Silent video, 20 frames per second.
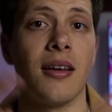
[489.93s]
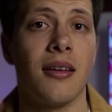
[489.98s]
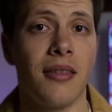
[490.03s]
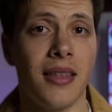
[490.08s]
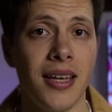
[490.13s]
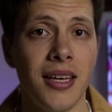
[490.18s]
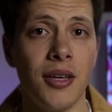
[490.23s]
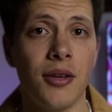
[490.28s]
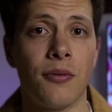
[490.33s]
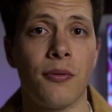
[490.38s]

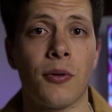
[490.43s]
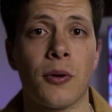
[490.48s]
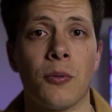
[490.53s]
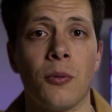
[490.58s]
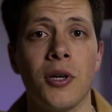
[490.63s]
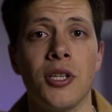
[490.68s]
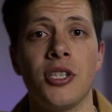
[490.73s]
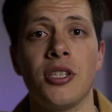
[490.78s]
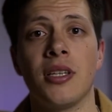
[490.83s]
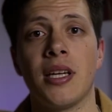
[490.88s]
Thank you for
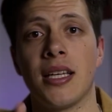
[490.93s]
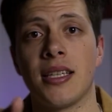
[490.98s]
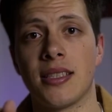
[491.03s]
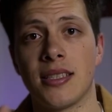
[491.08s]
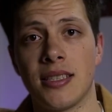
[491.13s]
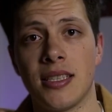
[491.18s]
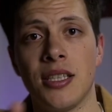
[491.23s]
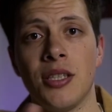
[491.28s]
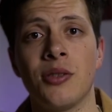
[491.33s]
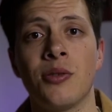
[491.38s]
watching and
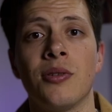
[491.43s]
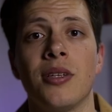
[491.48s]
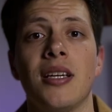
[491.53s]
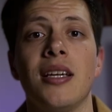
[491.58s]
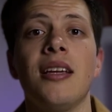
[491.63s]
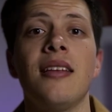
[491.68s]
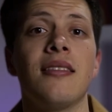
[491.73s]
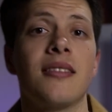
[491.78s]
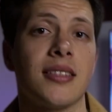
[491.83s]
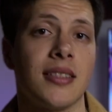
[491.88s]
see you
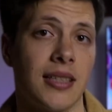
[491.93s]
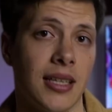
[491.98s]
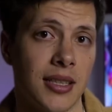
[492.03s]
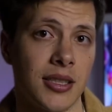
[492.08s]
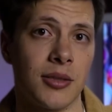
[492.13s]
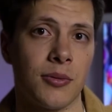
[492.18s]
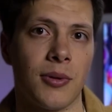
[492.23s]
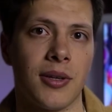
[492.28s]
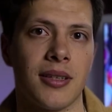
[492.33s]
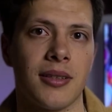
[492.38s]
in the
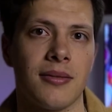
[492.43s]
next one.